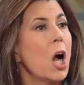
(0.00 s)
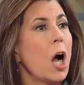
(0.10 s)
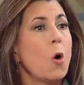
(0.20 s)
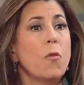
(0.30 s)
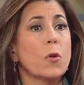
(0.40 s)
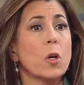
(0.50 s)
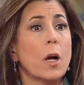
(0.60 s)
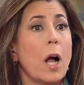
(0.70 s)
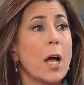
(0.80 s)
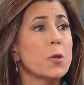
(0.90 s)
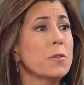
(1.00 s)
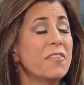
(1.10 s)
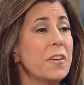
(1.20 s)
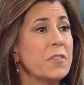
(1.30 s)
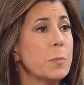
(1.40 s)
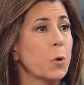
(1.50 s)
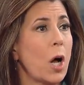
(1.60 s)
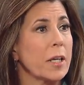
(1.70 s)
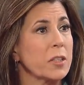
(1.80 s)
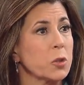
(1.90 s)
Over 150
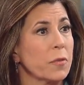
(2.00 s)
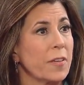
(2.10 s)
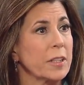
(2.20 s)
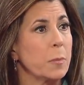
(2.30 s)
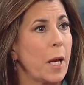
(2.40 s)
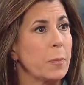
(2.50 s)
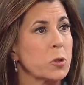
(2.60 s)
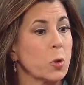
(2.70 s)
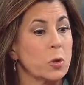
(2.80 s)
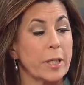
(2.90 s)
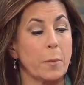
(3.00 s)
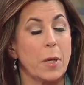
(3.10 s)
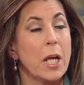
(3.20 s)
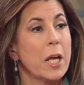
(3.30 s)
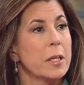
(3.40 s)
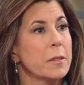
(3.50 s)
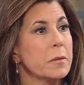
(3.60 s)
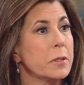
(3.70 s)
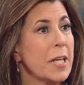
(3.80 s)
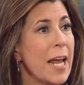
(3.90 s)
products are affected by petroleum
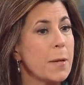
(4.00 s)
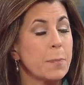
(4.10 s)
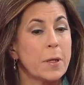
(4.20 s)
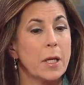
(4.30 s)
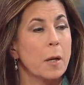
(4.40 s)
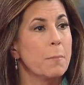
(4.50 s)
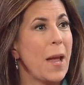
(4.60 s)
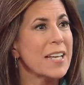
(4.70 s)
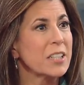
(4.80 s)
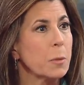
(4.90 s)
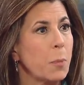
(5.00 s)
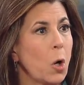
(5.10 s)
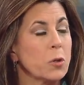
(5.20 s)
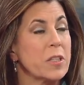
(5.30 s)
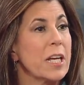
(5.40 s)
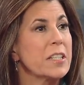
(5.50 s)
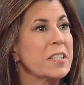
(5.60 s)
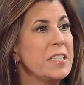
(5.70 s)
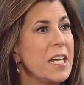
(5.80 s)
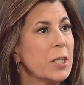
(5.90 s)
tape, basketballs,
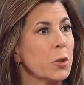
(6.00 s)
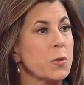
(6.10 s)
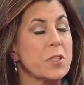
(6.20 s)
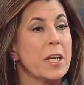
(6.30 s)
sneakers,